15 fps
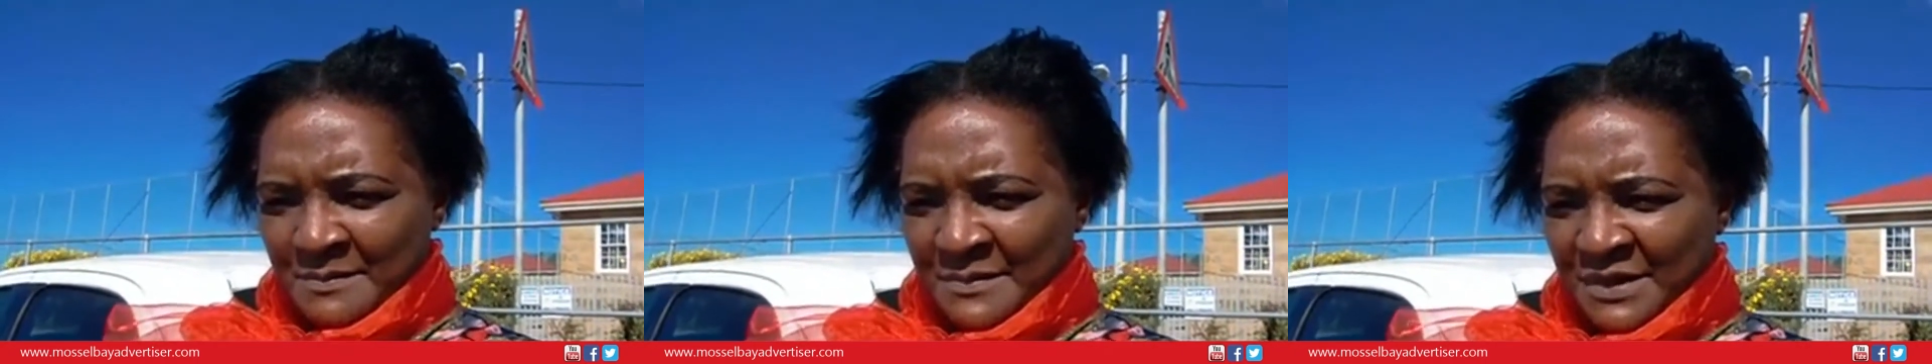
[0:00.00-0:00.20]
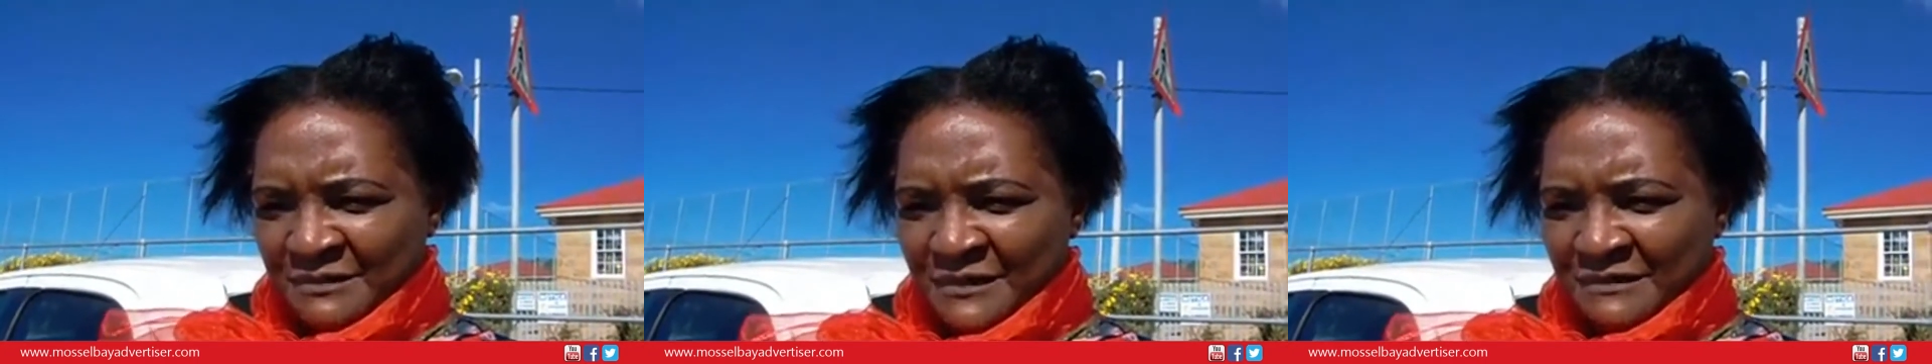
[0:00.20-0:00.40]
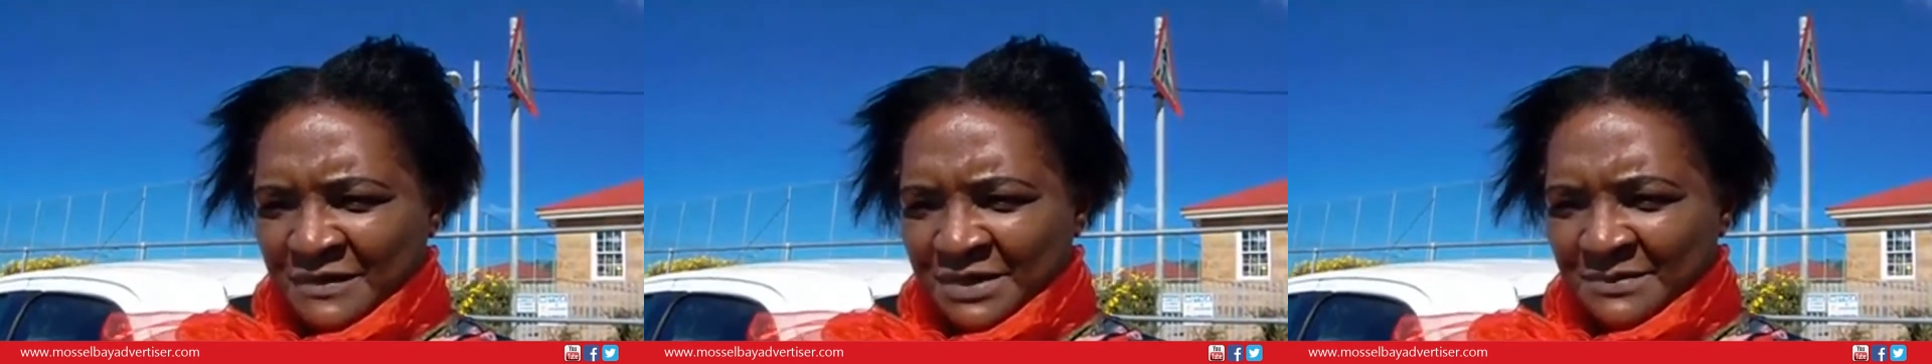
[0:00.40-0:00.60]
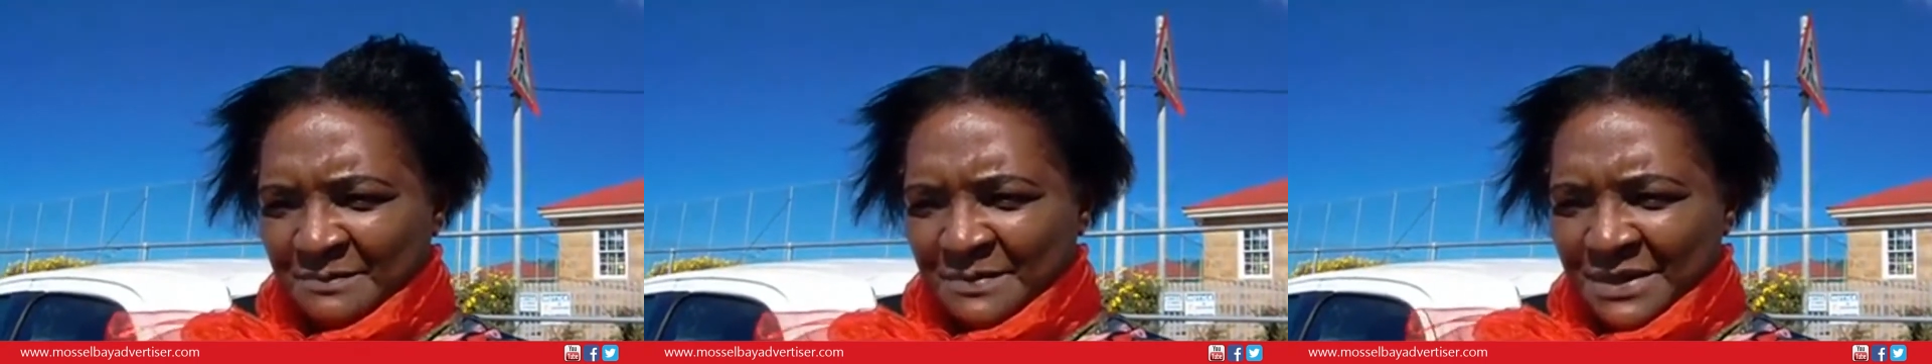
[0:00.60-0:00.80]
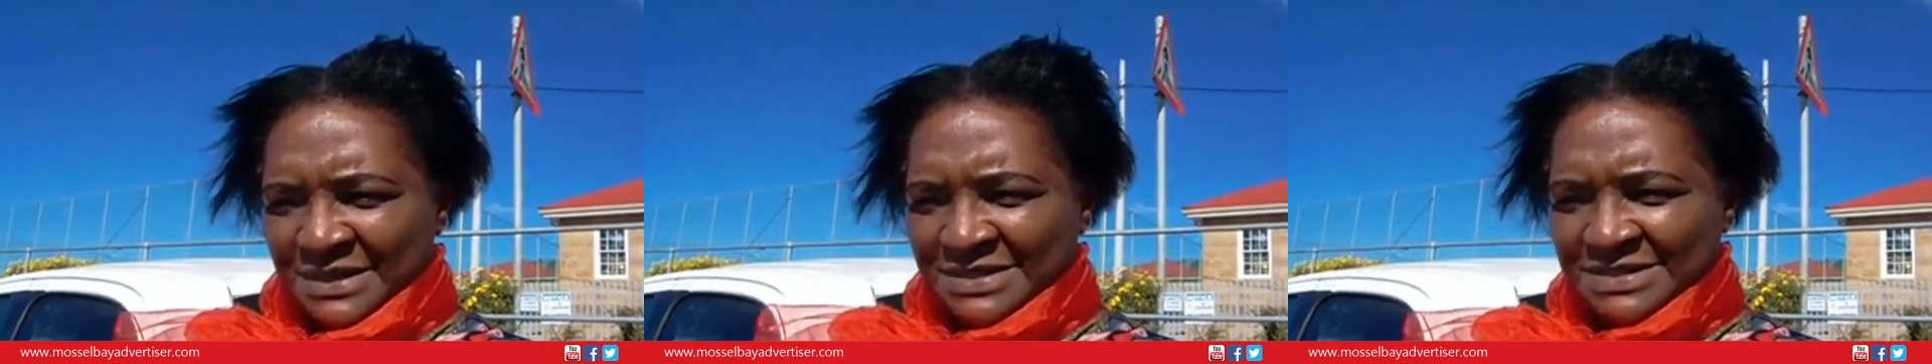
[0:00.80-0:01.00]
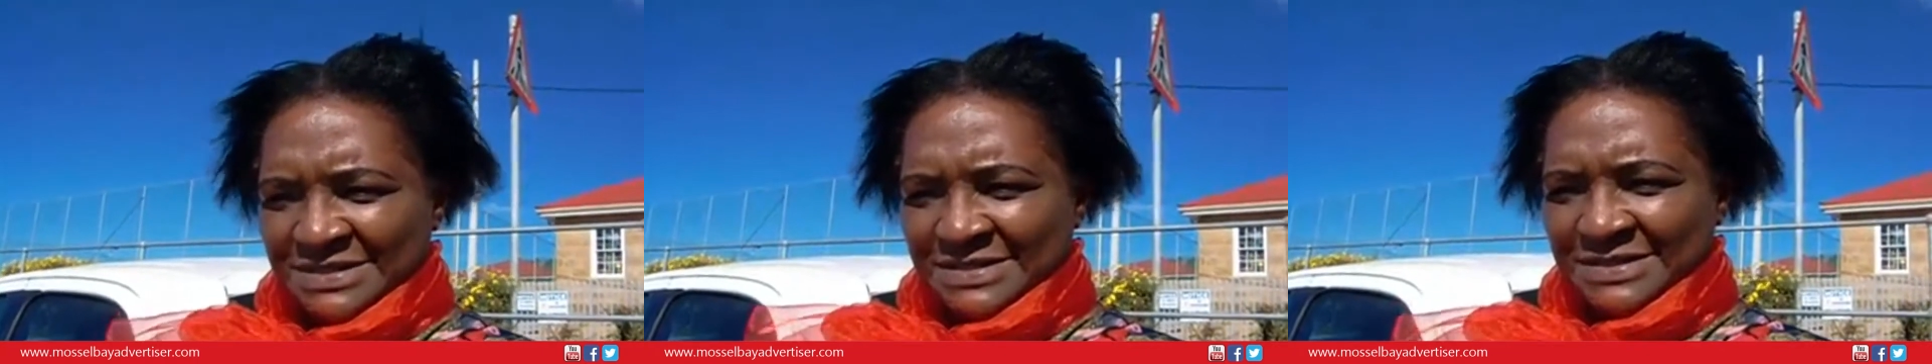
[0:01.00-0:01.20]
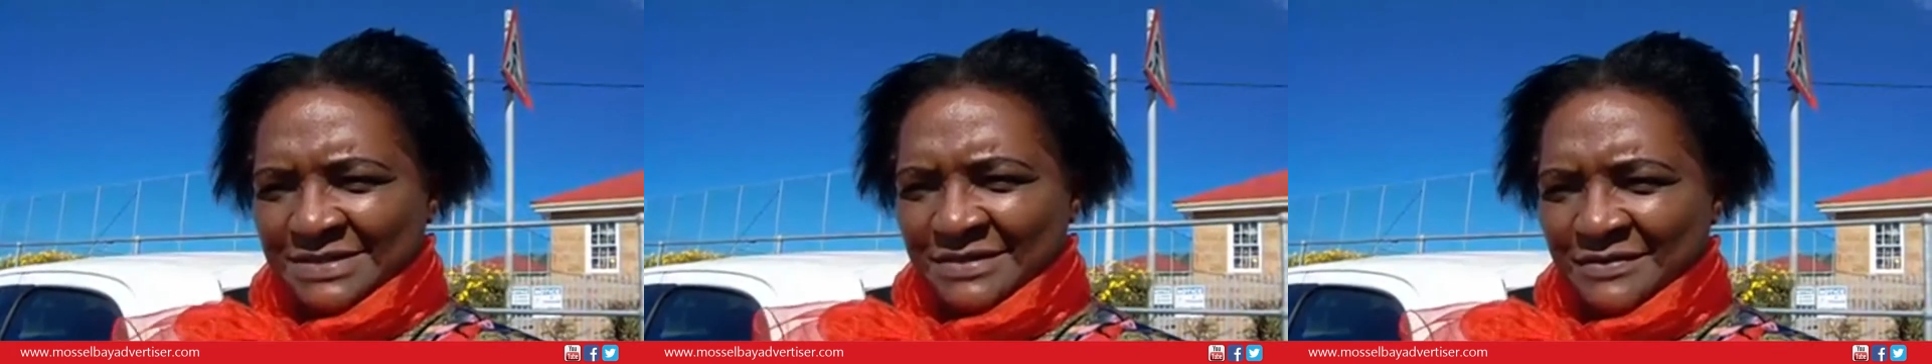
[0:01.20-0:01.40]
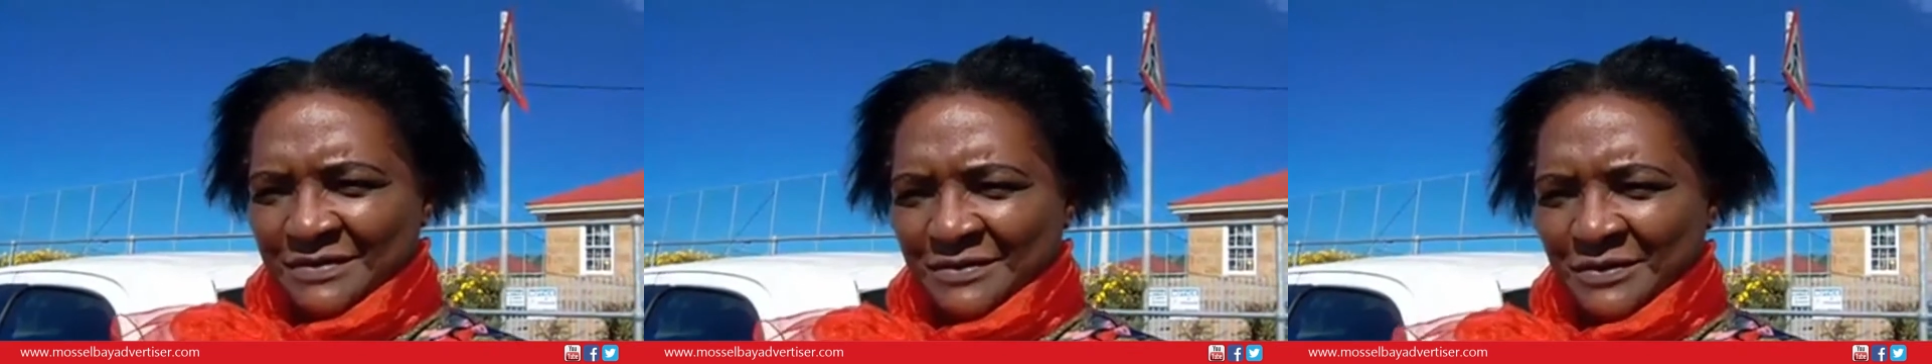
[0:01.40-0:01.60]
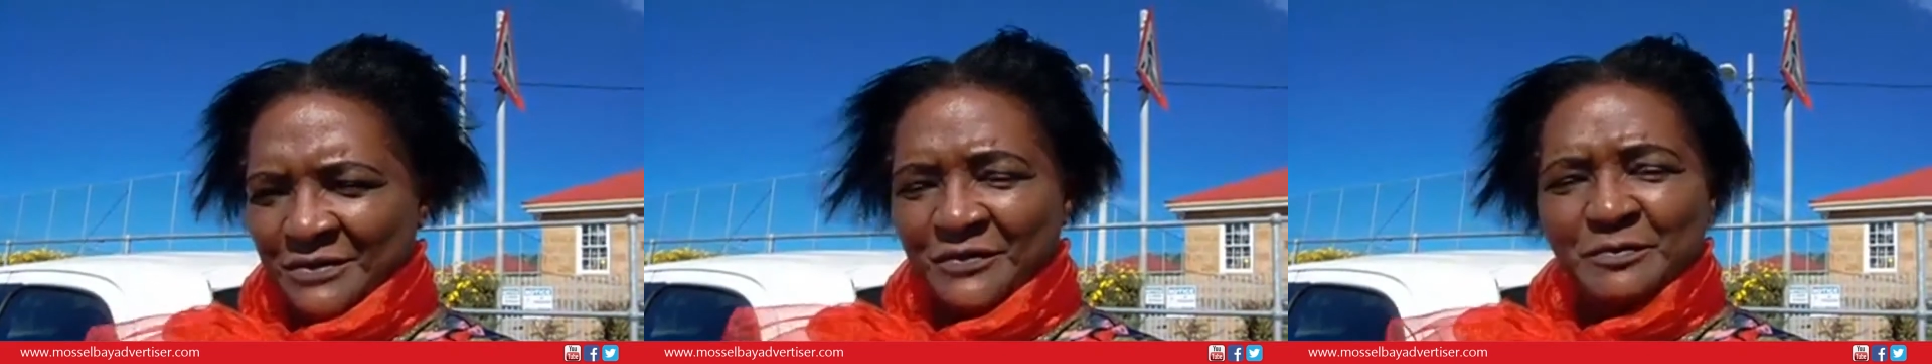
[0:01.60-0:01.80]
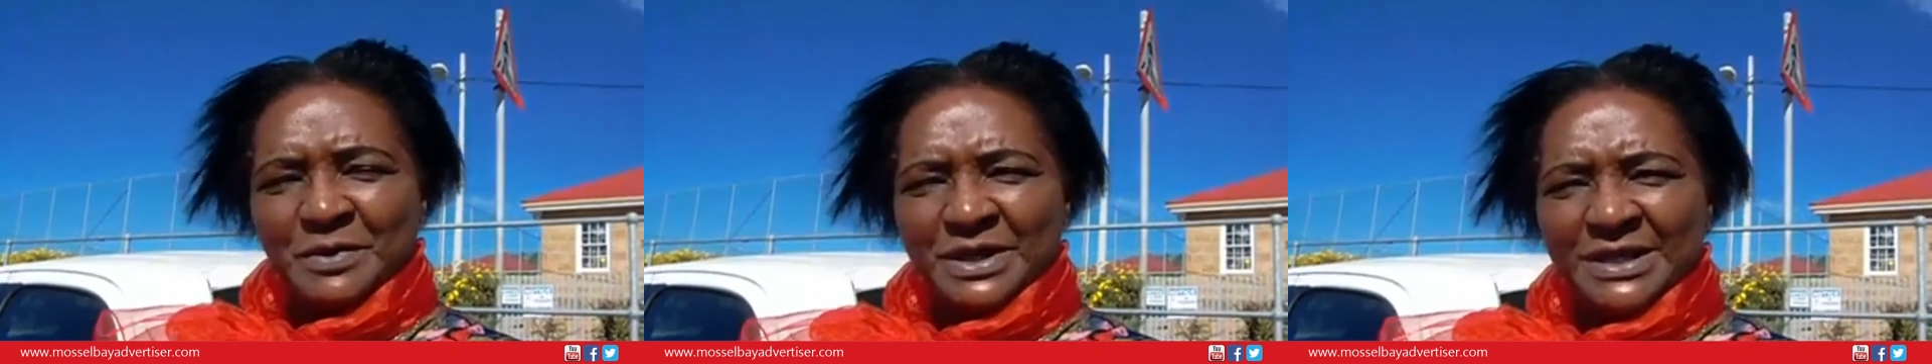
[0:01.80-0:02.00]
My favorite part of
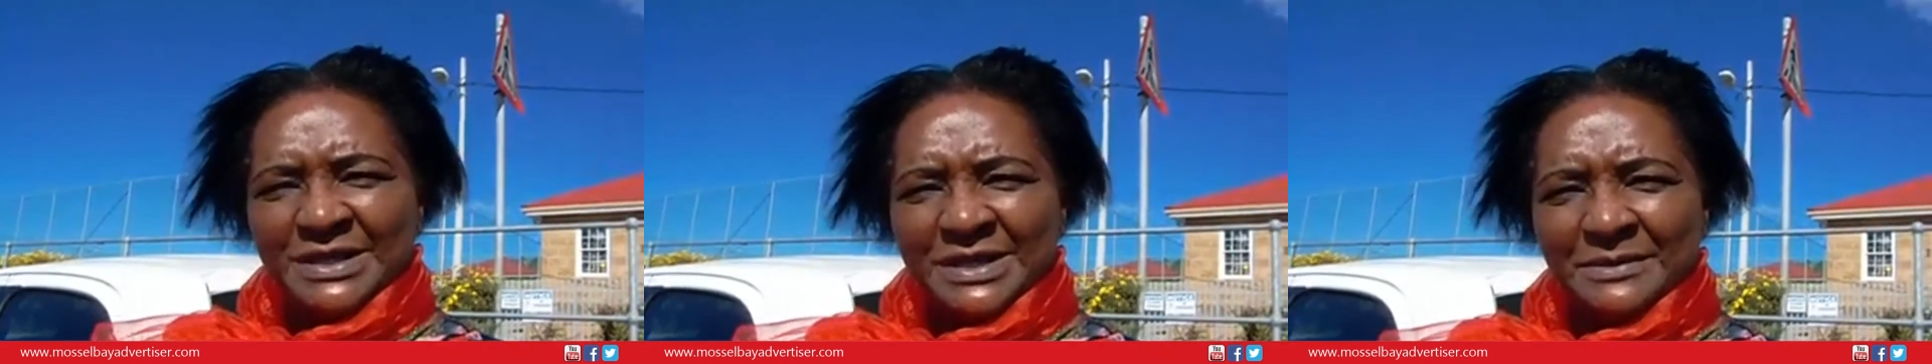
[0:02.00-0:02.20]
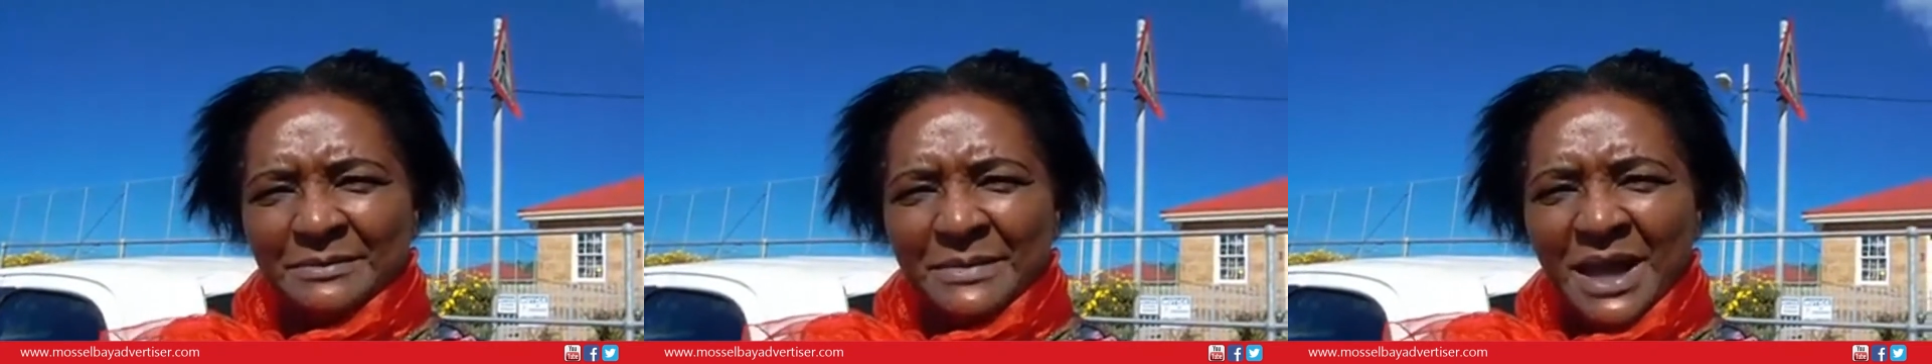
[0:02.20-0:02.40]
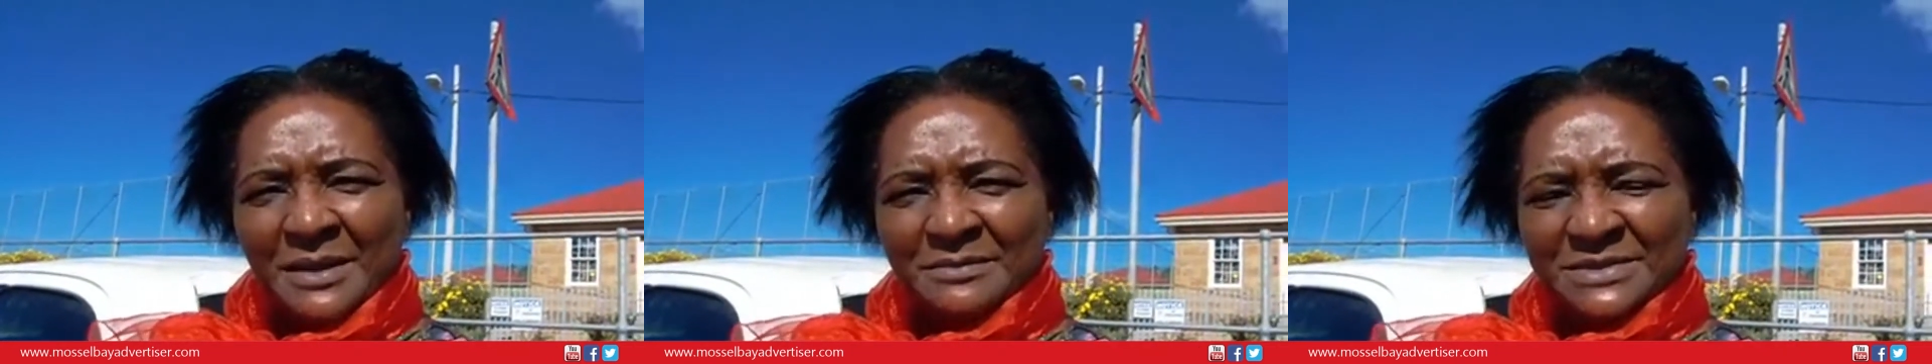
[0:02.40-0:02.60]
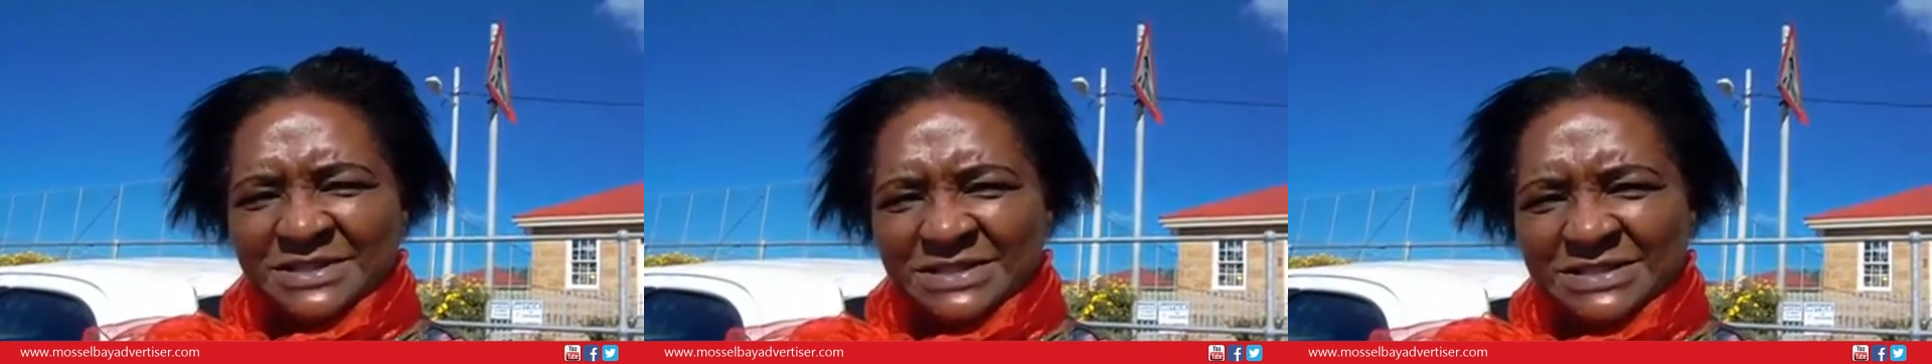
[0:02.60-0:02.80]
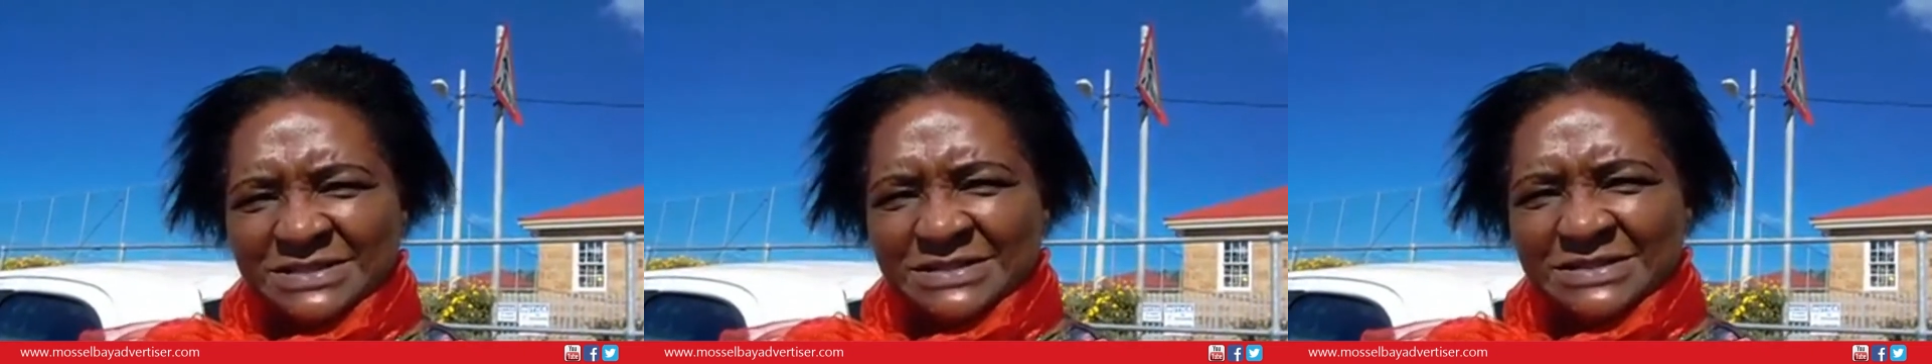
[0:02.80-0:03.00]
being a mum is,